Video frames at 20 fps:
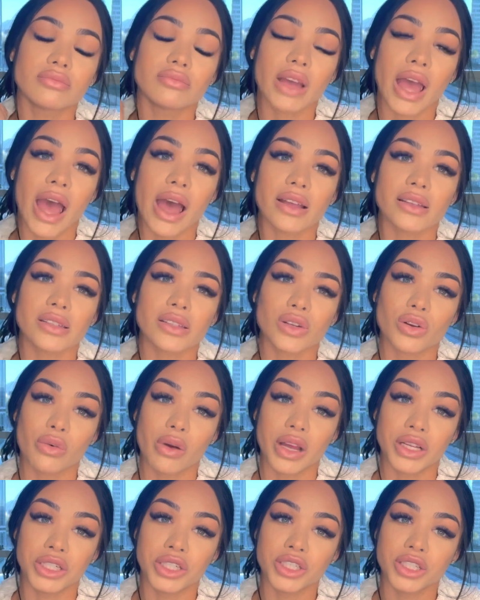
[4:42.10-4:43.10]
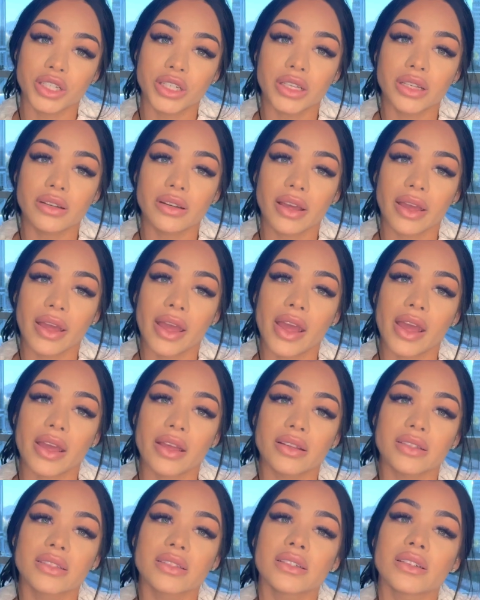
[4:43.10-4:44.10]
asked question
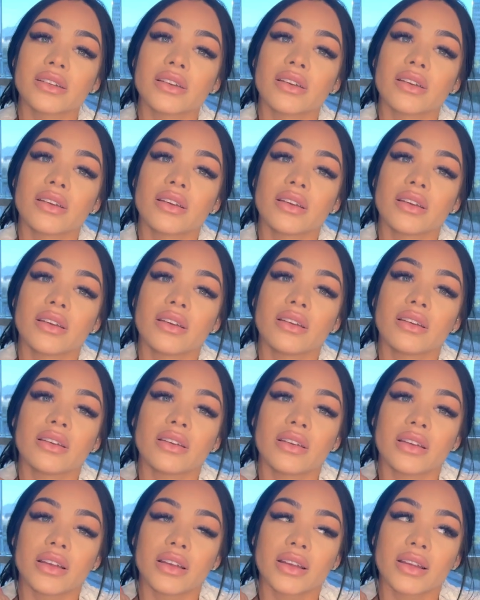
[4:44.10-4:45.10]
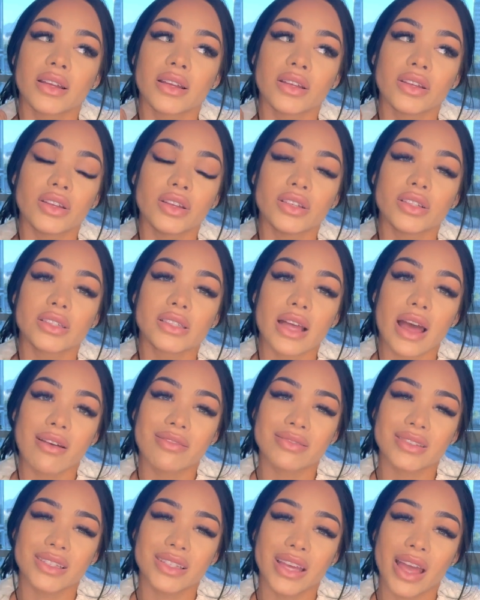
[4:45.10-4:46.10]
and you just
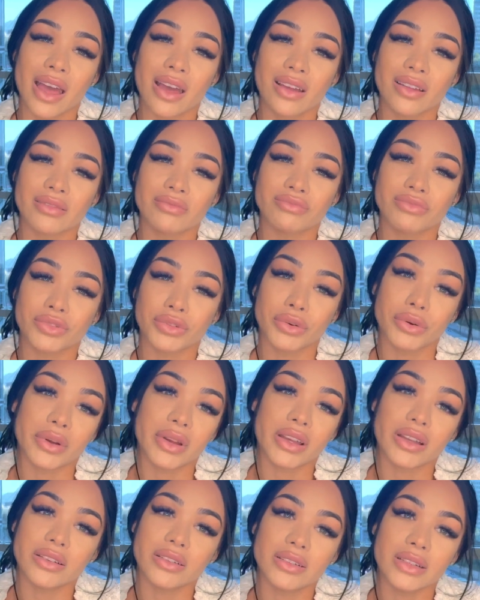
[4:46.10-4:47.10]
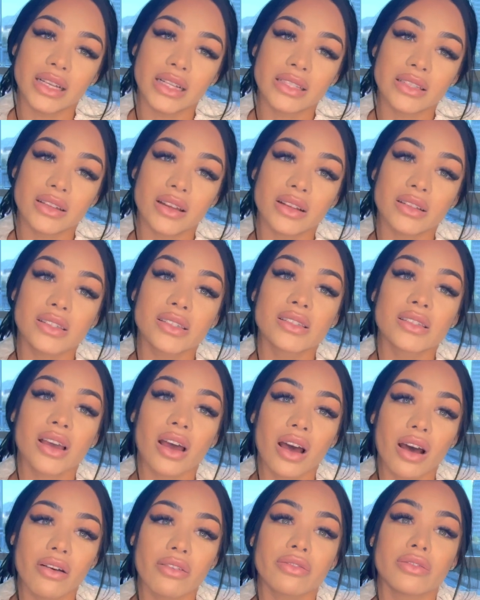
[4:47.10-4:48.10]
have to get through it. It's a
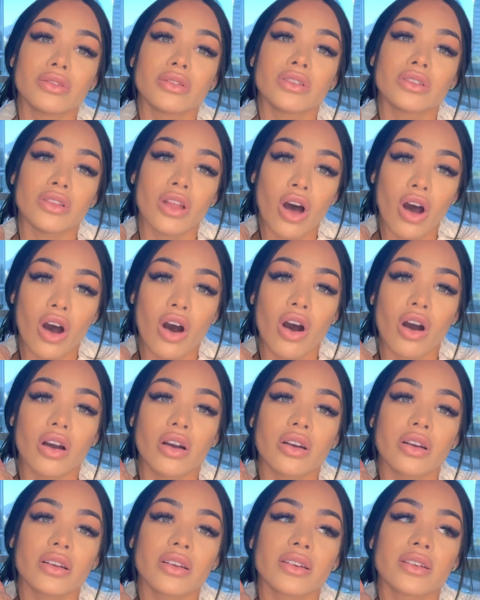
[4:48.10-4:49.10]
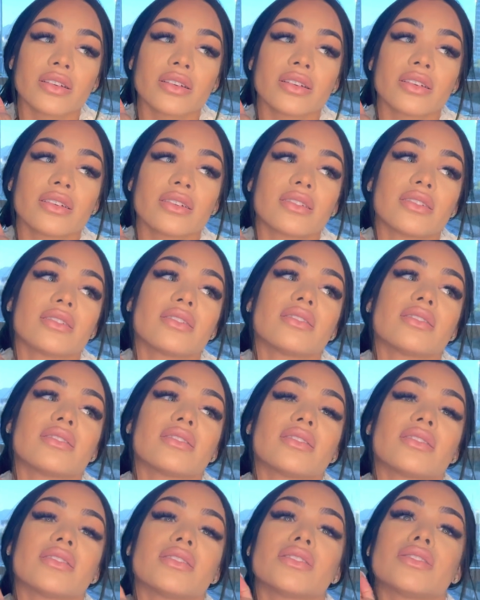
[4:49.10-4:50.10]
tough, long
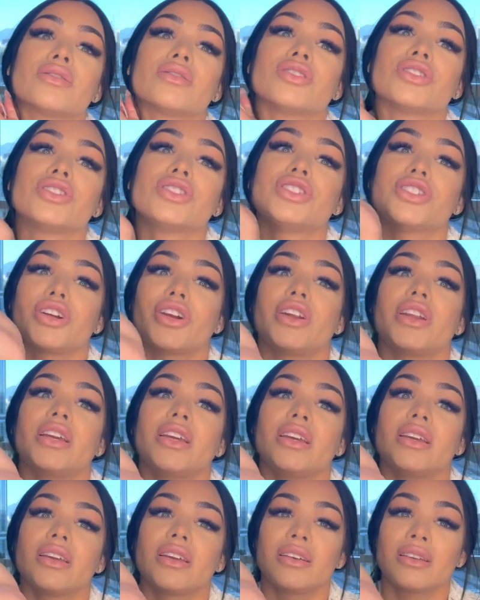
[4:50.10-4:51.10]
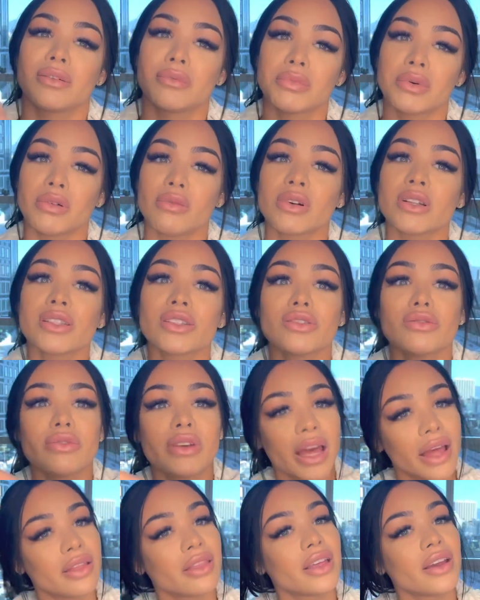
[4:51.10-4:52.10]
journey. But once you
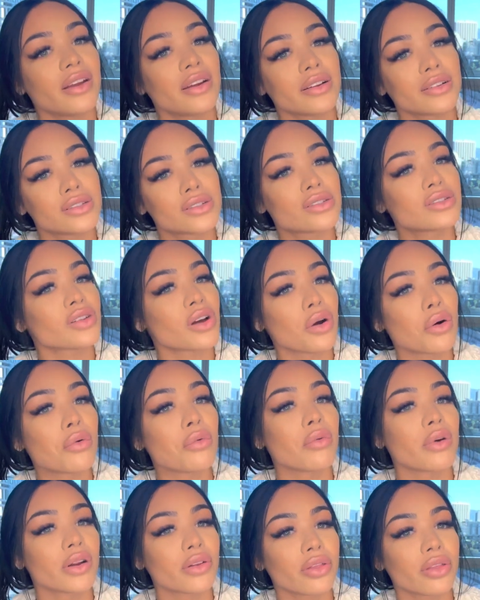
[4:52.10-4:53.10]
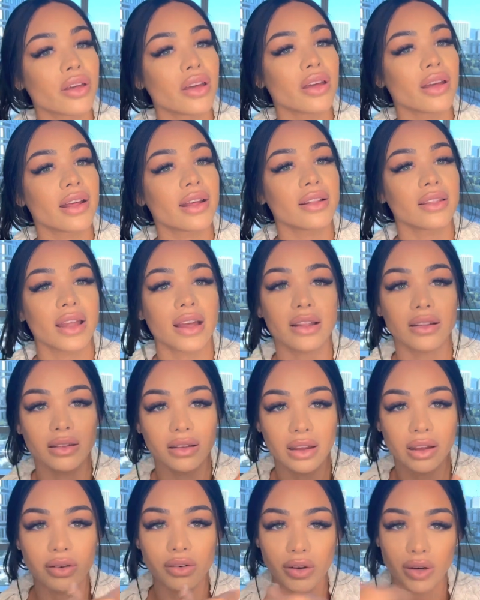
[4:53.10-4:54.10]
get there, it's so worth it. Like,
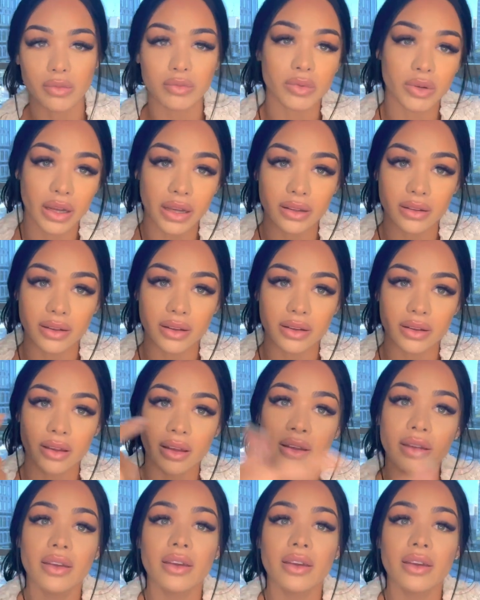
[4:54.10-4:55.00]
look how normal I look.